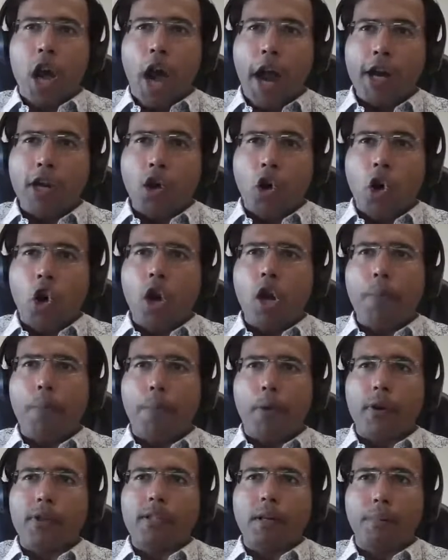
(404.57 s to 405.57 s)
and
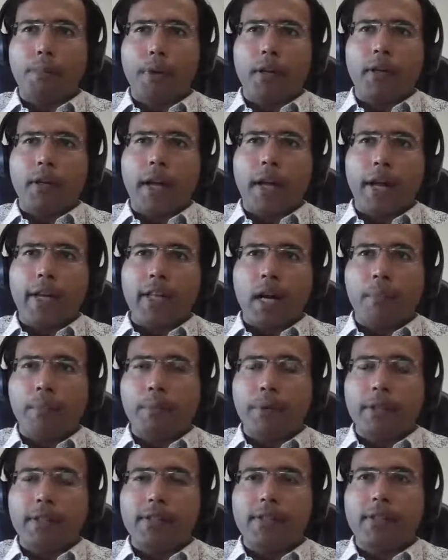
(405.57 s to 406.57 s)
all possible
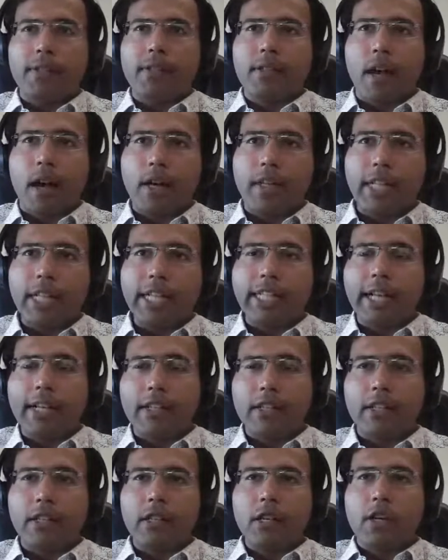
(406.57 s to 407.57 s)
encumbrances are
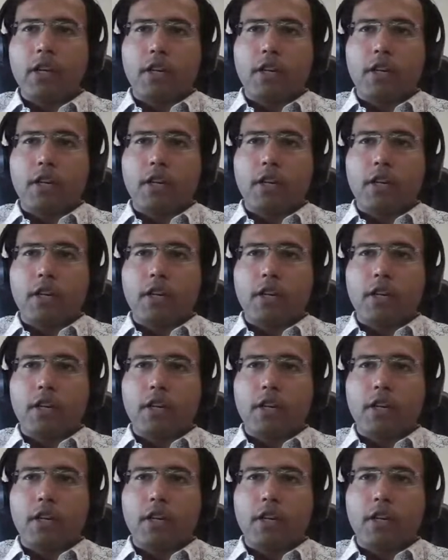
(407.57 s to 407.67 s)
detailed